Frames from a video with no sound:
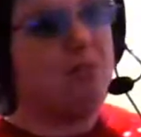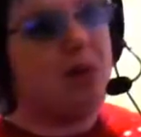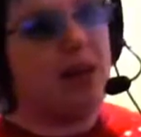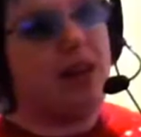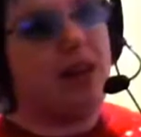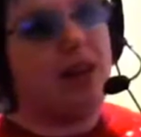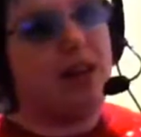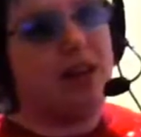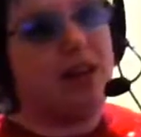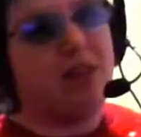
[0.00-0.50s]
the
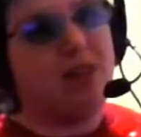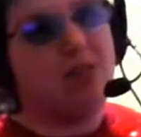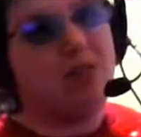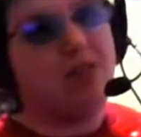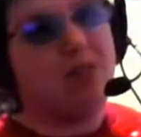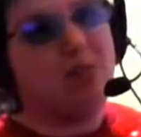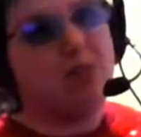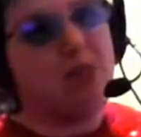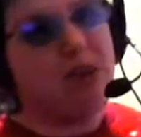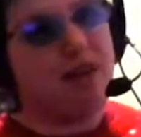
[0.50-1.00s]
back
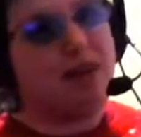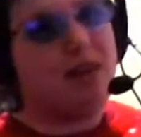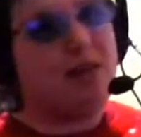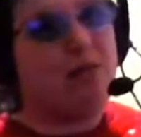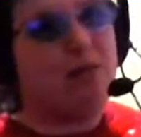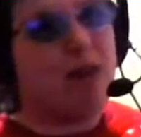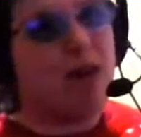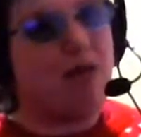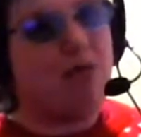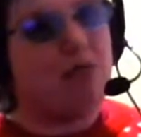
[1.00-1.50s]
is Bendy
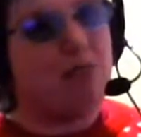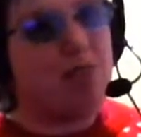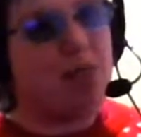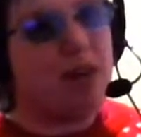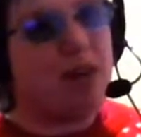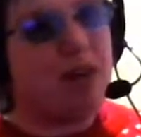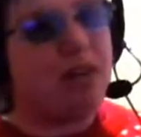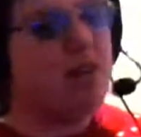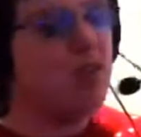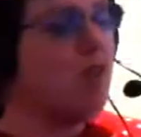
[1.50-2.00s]
pattern
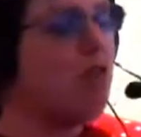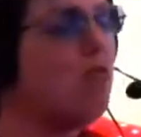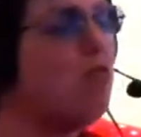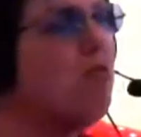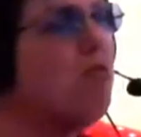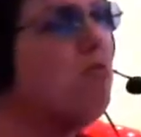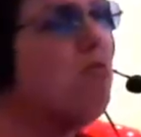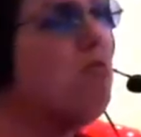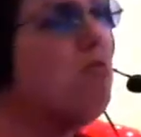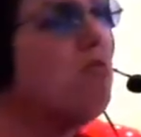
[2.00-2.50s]
page
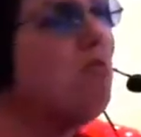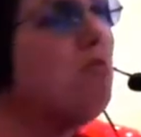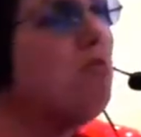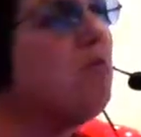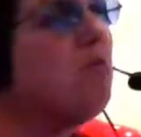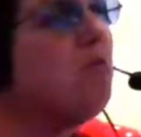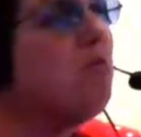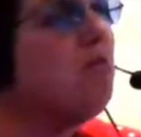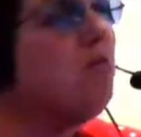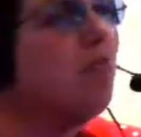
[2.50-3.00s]
2.
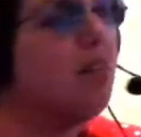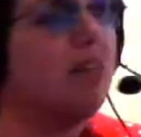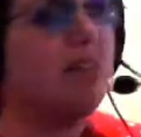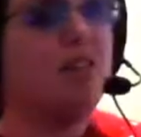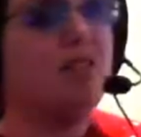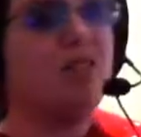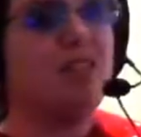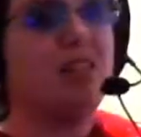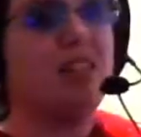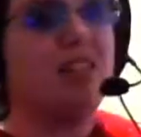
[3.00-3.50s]

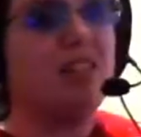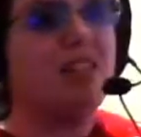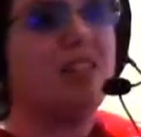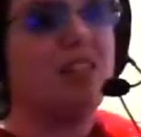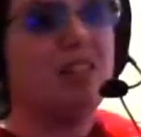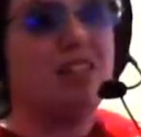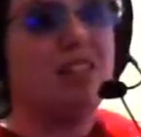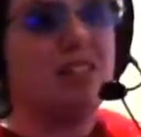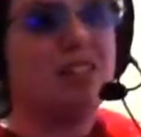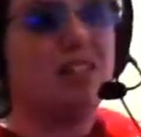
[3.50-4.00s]
Literally,
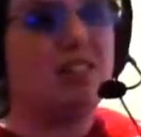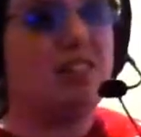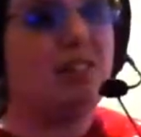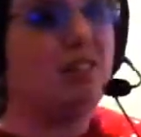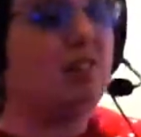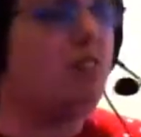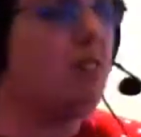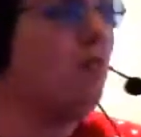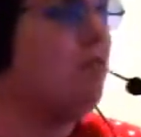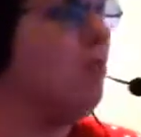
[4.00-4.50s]
that's
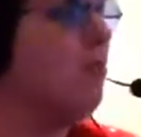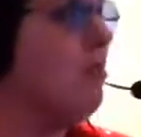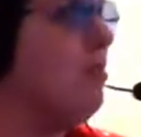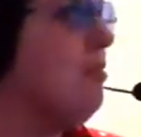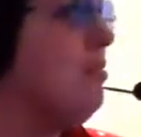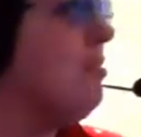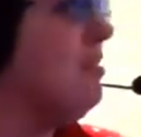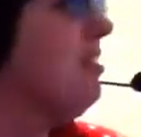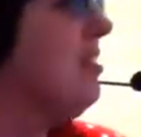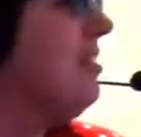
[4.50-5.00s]
the order it
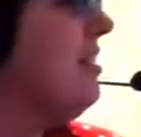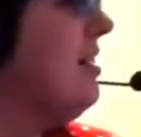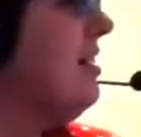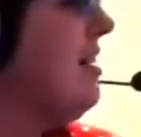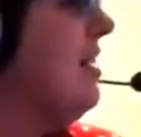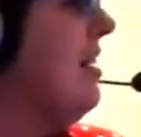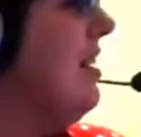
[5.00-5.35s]
goes.